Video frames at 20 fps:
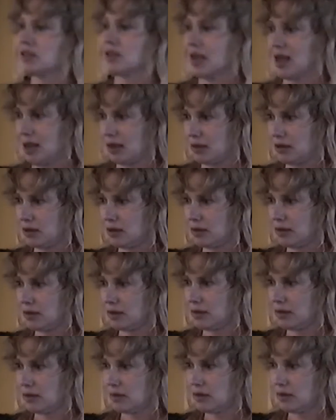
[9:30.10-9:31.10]
state,
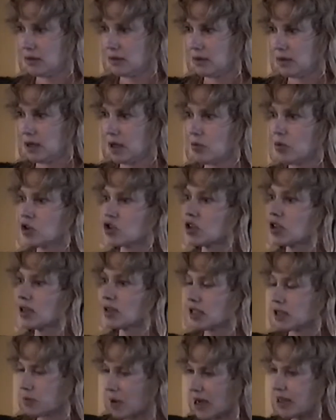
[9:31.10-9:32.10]
that we should
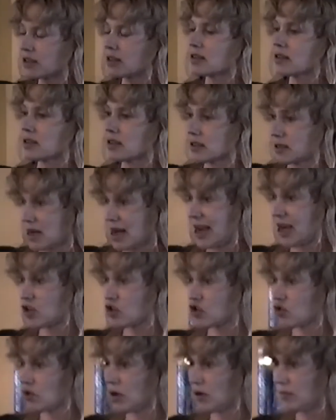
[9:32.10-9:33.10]
expect this as
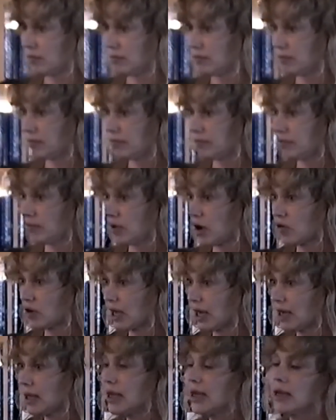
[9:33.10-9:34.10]
natural.
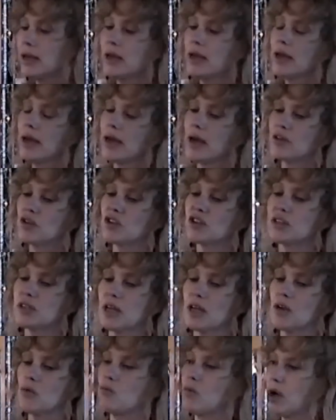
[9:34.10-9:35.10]
Okay? Now, I'll just
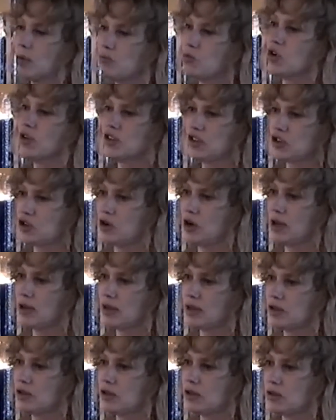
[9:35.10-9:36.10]
tell you one more story.
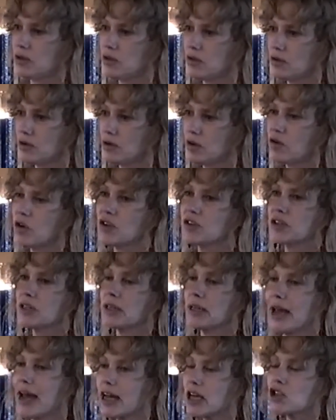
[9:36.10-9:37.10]
That, of course,
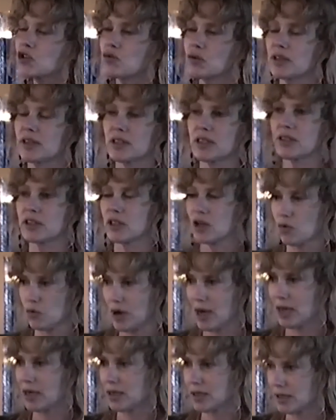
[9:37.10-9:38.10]
Lazarus is the
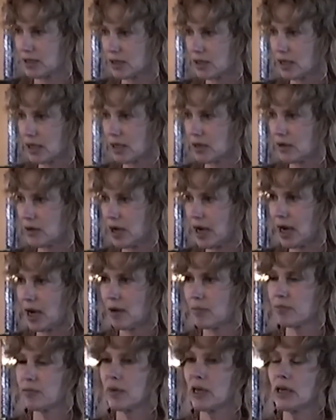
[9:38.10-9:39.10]
greatest. The
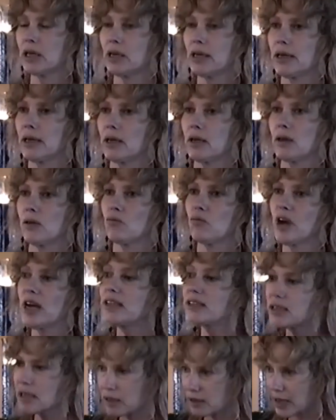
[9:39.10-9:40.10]
um,
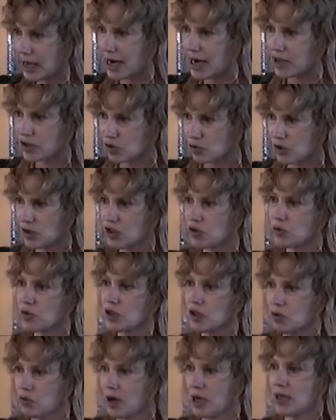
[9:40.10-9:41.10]
Raising Lazarus was
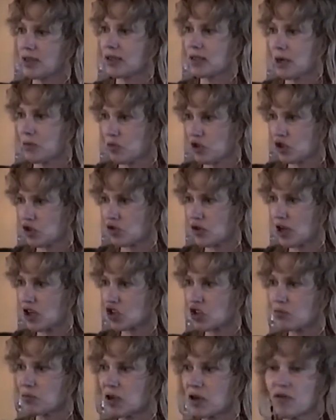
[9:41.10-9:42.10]
the greatest
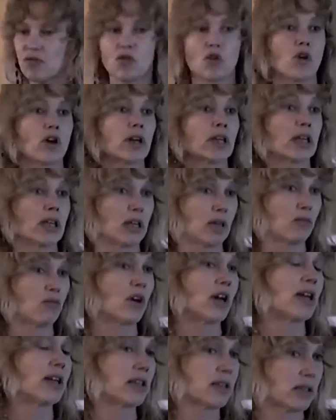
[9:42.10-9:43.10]
demonstration before he
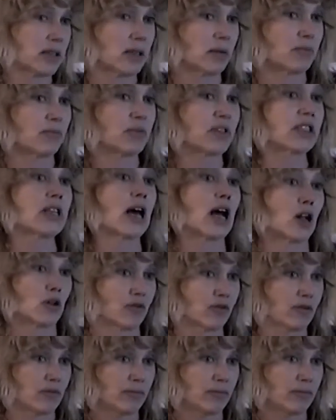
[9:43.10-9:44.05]
raised himself.